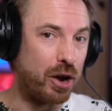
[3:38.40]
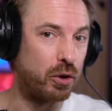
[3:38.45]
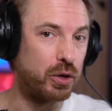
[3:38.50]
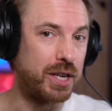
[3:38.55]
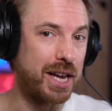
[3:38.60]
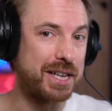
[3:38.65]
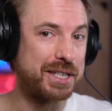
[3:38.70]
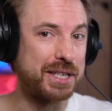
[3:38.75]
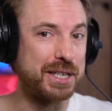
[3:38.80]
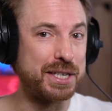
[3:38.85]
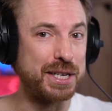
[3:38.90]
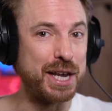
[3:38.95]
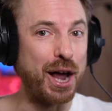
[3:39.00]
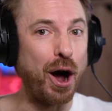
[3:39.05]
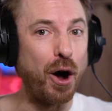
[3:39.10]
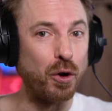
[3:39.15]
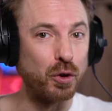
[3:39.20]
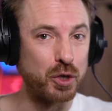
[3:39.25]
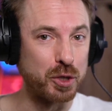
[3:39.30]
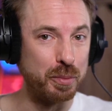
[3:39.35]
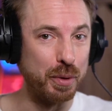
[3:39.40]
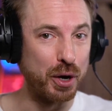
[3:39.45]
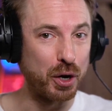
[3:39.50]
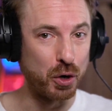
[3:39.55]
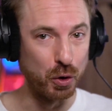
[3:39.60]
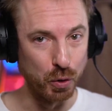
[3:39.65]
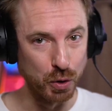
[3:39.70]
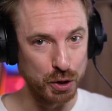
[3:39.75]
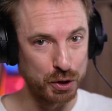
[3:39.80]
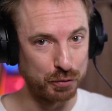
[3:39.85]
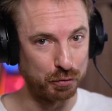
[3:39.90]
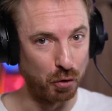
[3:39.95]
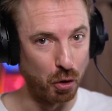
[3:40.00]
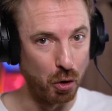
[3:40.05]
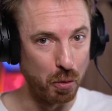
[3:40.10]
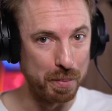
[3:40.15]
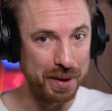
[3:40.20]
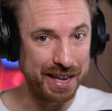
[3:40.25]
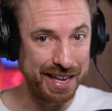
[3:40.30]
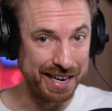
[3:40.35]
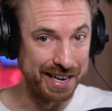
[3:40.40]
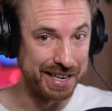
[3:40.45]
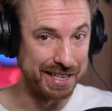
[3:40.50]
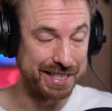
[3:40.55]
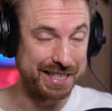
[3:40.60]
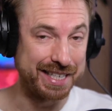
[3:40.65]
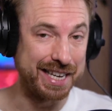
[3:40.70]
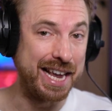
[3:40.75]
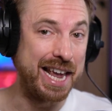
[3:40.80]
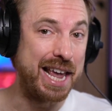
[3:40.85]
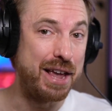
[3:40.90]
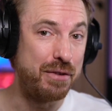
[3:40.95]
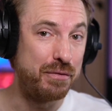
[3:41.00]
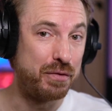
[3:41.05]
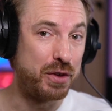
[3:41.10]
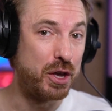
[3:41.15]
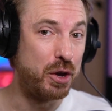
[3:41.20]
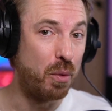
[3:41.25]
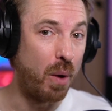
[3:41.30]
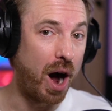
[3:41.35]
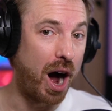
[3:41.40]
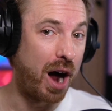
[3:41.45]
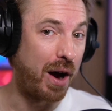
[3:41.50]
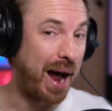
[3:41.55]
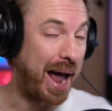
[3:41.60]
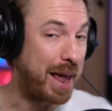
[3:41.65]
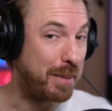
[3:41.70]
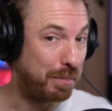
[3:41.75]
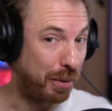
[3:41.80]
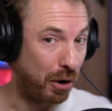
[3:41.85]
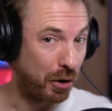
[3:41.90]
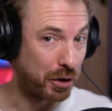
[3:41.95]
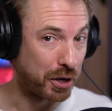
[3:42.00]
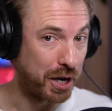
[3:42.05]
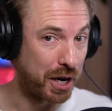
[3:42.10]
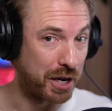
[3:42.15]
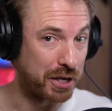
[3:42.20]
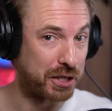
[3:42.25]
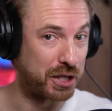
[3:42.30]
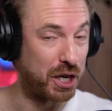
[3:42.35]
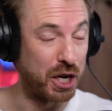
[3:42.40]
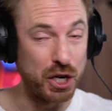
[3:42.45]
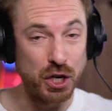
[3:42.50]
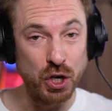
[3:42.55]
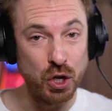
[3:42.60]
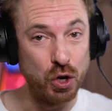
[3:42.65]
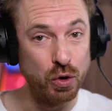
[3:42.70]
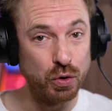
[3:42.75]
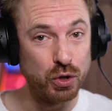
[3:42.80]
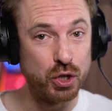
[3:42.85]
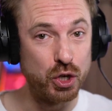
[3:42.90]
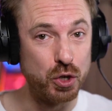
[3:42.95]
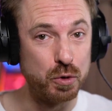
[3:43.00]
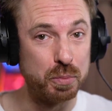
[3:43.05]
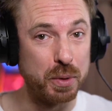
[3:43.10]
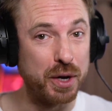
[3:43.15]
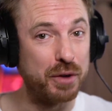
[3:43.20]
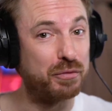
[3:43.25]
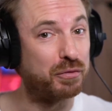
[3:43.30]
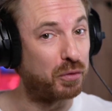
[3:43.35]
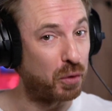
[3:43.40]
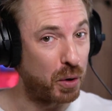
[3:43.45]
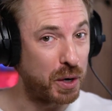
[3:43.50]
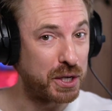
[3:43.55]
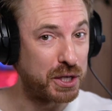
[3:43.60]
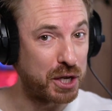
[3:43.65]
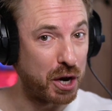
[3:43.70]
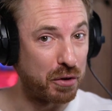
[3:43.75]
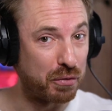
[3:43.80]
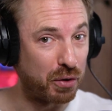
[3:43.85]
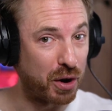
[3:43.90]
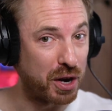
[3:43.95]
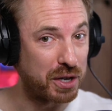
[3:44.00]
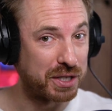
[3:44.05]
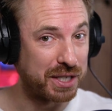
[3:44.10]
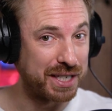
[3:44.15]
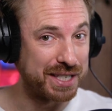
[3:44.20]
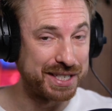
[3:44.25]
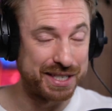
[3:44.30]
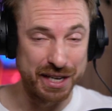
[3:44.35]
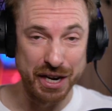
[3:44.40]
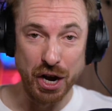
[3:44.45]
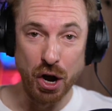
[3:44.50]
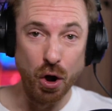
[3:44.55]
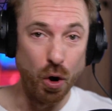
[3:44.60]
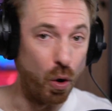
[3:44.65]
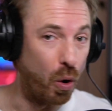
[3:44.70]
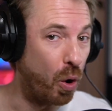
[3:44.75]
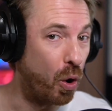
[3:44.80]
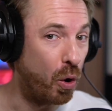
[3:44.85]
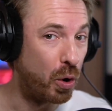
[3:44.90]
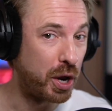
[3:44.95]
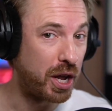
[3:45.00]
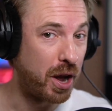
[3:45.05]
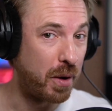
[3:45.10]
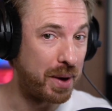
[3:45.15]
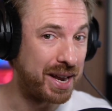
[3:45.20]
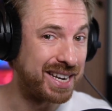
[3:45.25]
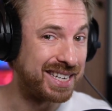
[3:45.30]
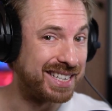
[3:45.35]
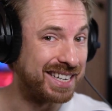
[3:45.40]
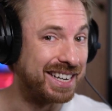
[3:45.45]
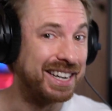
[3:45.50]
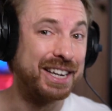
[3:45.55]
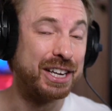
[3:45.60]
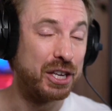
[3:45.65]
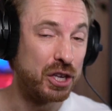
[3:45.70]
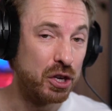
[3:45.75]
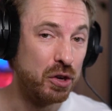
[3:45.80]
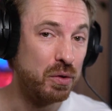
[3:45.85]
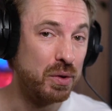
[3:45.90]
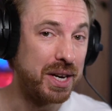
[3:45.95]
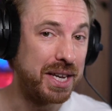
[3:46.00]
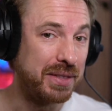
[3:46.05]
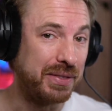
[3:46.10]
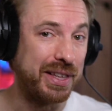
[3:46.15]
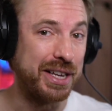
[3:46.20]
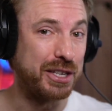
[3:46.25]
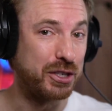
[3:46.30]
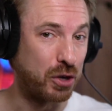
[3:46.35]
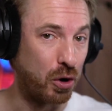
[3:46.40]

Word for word: Audacity Ultimate course for beginners. If you are a podcaster, YouTuber, voiceover artist, or audio editor, you need this